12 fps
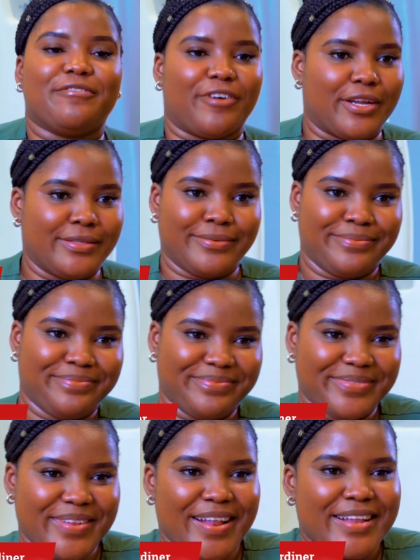of
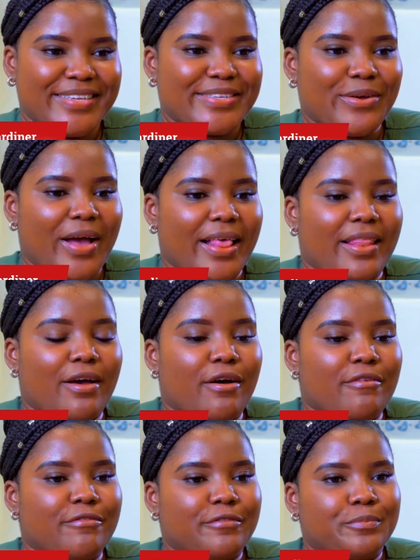fun. So I
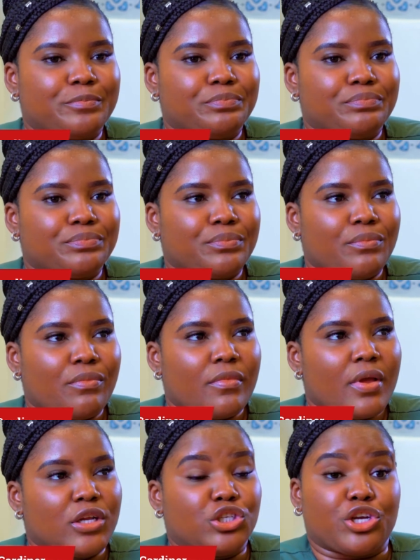love
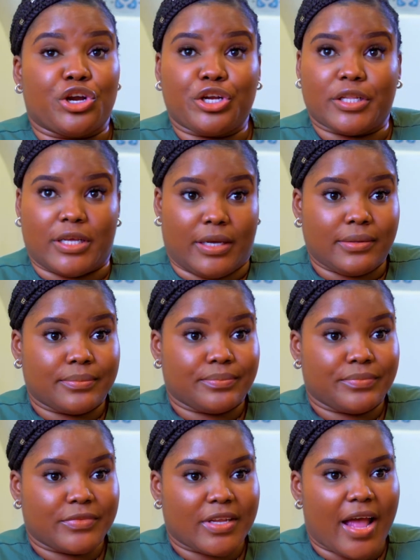journaling,
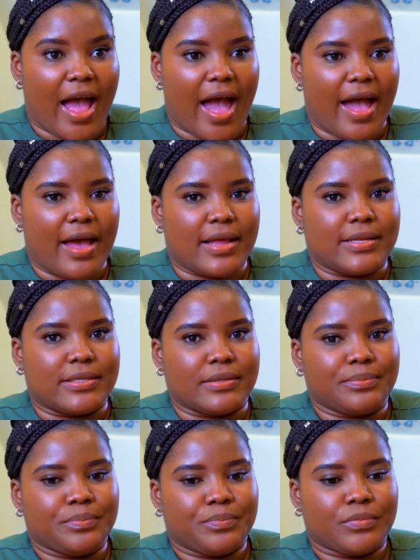
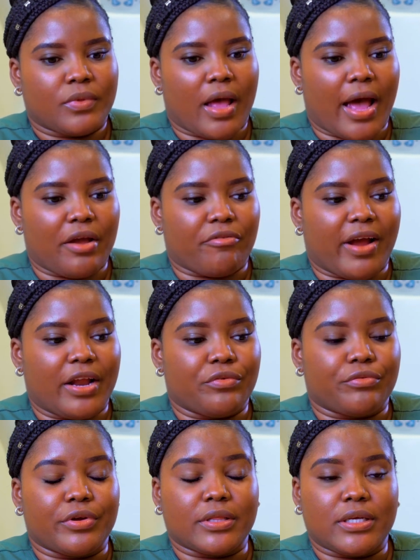and I
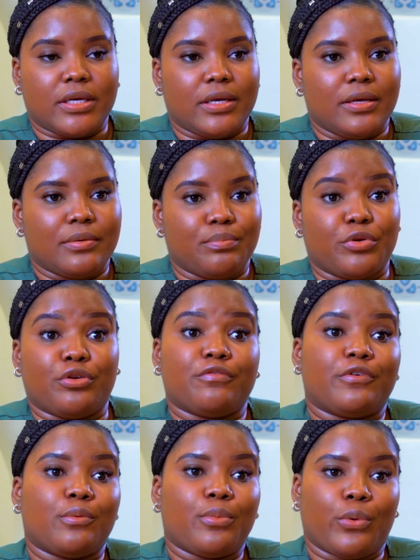write really
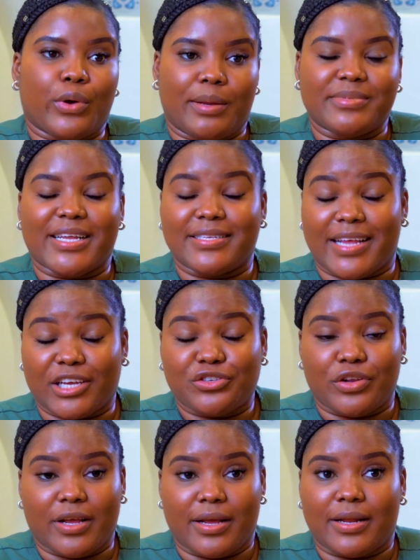beautiful poems. That's
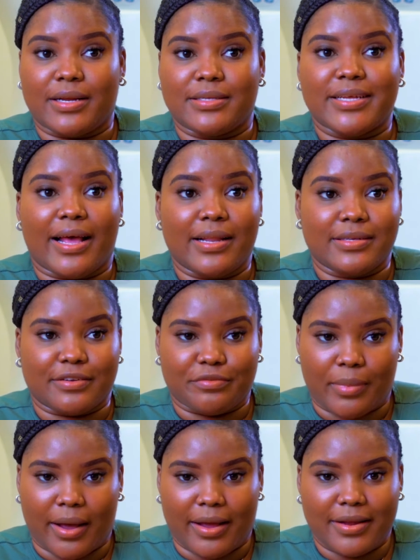actually a hidden talent of
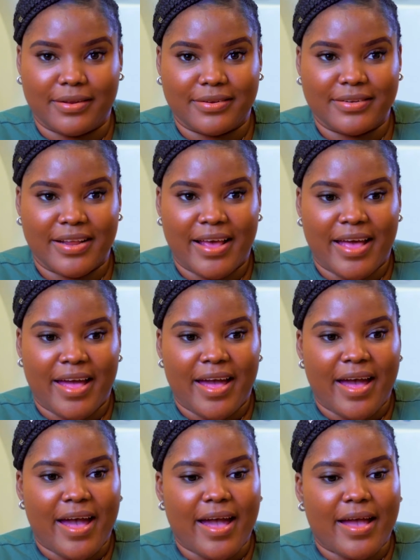
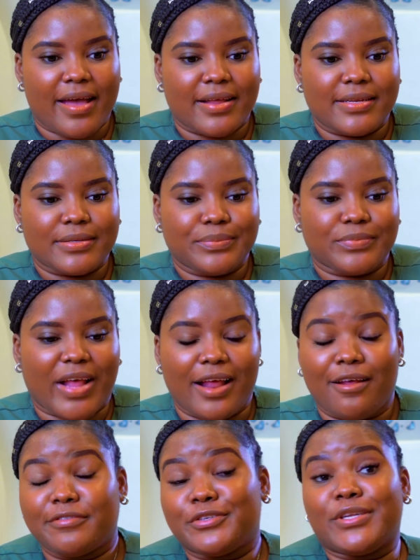mine. And I
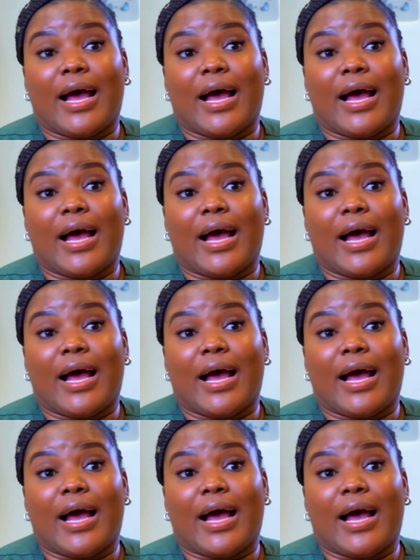love to